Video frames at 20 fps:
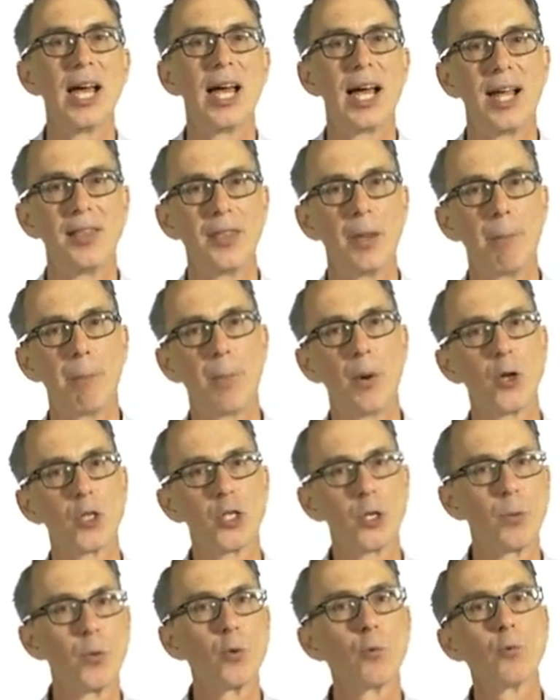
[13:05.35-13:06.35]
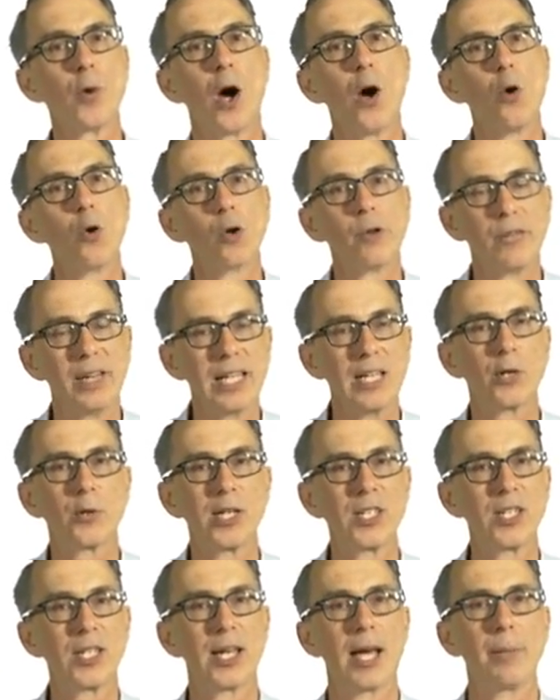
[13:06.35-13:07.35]
and the possible role of
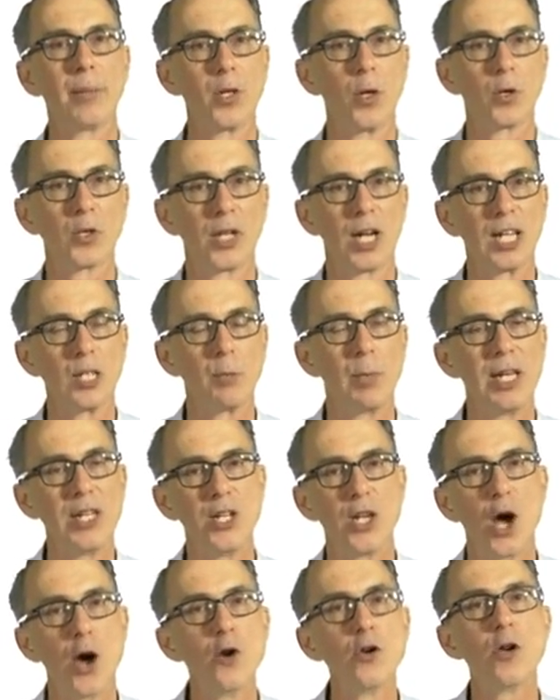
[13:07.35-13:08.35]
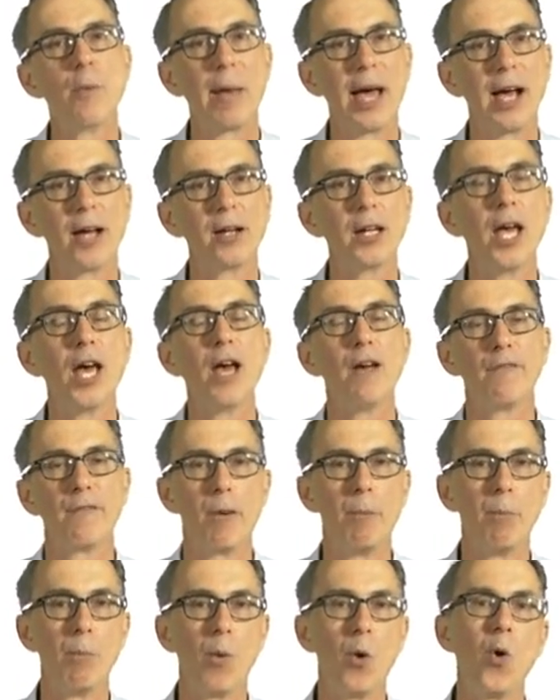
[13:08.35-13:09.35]
increasing carbon dioxide has been known about
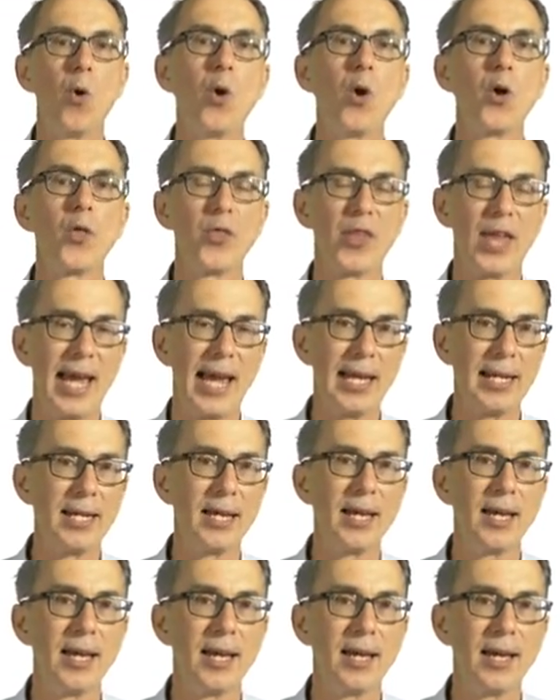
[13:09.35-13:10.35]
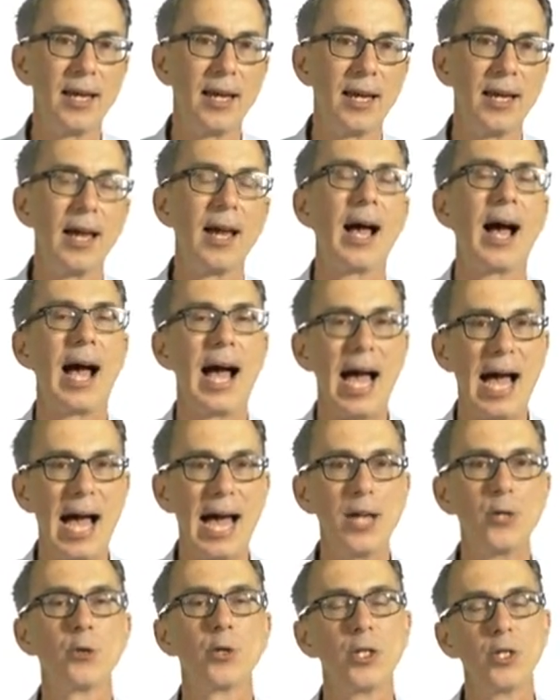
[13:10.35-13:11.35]
for more than
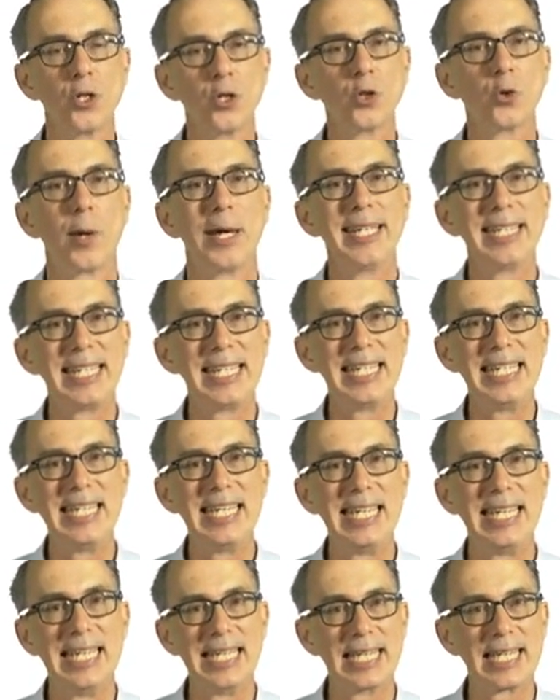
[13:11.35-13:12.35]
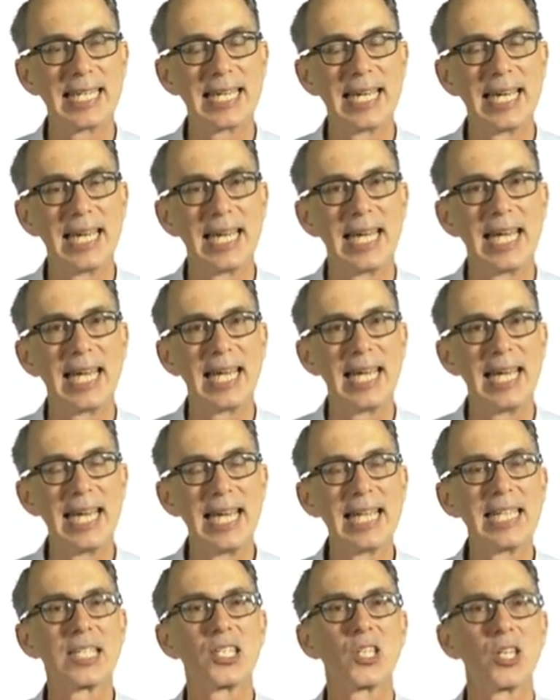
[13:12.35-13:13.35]
120 years.
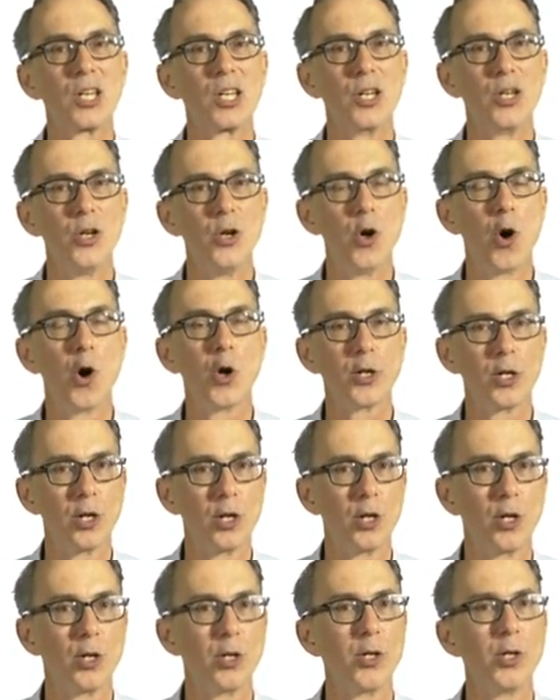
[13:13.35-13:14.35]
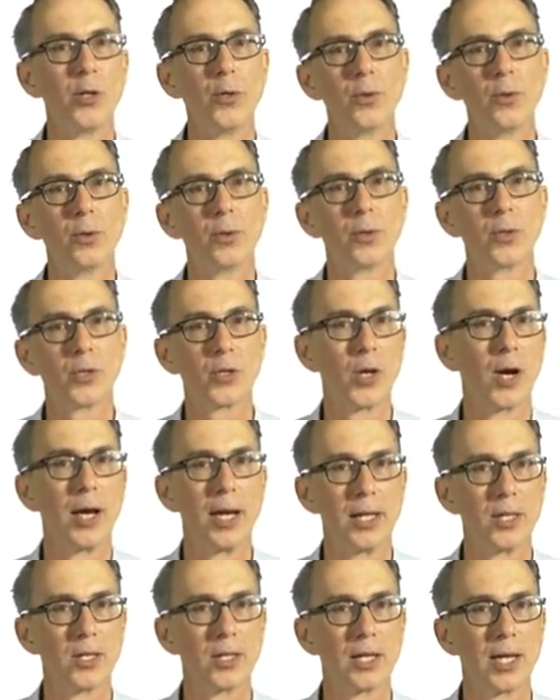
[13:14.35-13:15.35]
It's not new
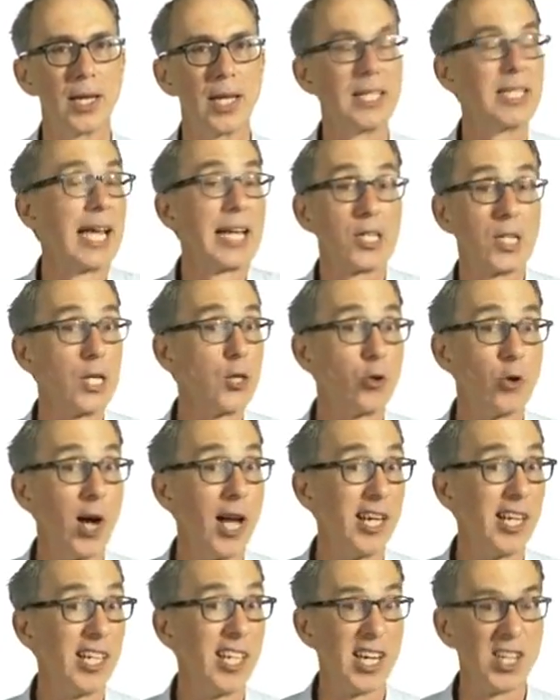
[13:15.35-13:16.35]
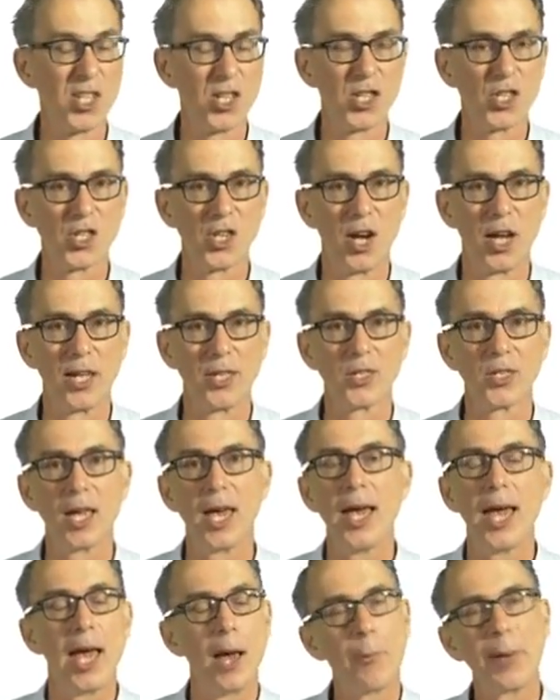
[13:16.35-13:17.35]
science. It's actually tried and tested science.
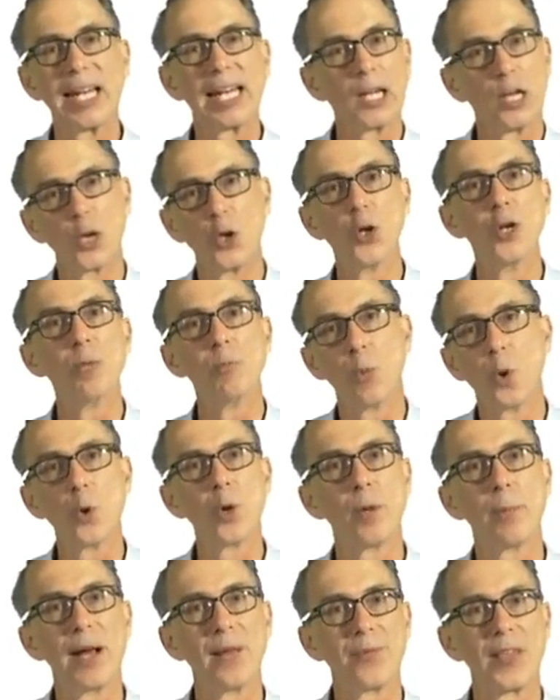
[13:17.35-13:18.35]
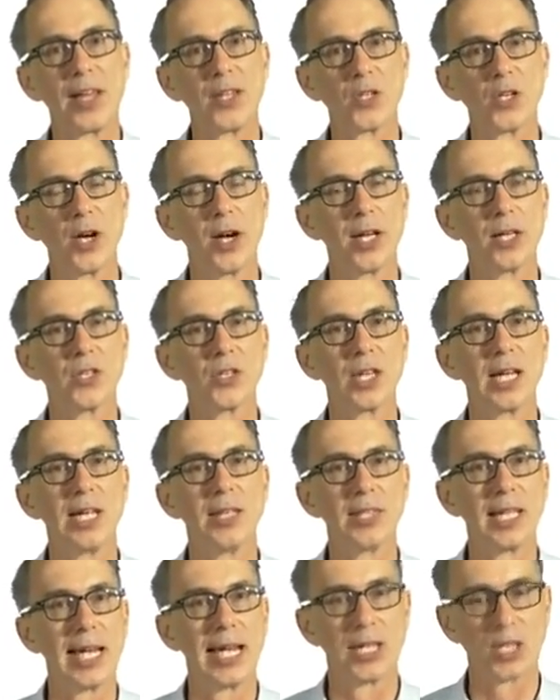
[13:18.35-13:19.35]
And we're going to learn more about that science
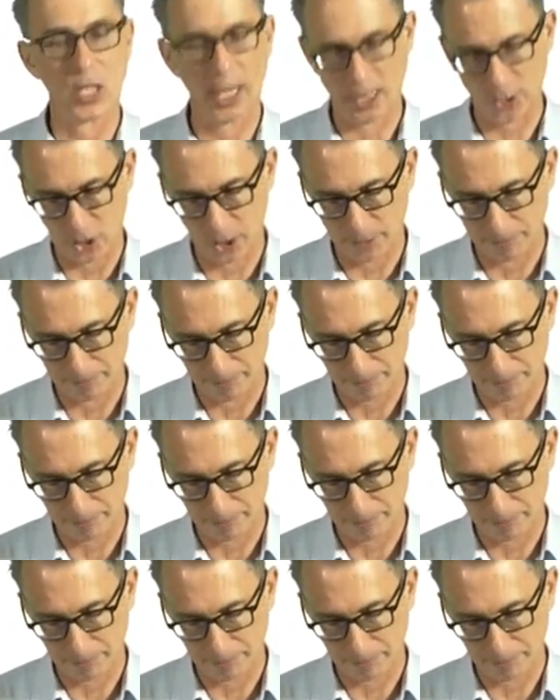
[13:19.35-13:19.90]
in the next lecture.